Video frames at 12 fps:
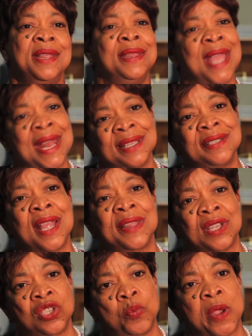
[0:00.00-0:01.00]
That is
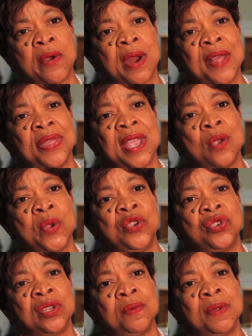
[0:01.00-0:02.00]
not the spirit I think we
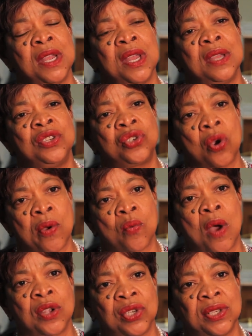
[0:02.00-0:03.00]
should show in
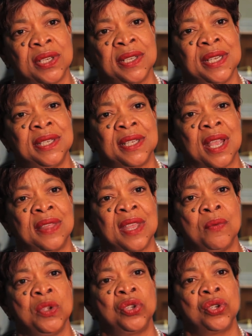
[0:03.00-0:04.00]
Washington, D.C. I
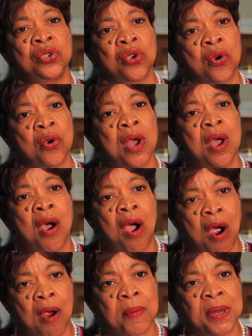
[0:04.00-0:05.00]
think we should show
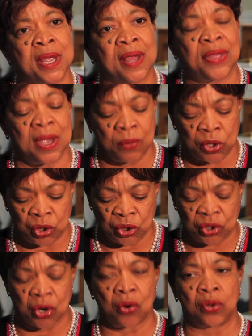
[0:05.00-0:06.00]
harmony. I think we should
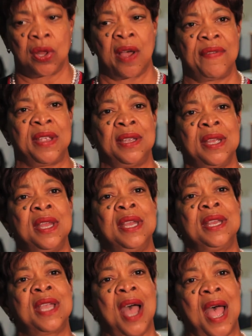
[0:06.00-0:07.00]
show loving
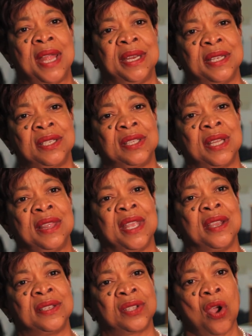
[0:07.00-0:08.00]
kindness, that
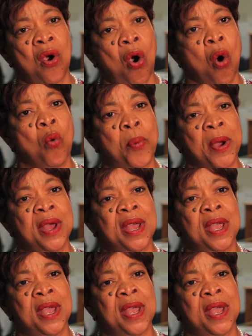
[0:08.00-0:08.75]
there's hope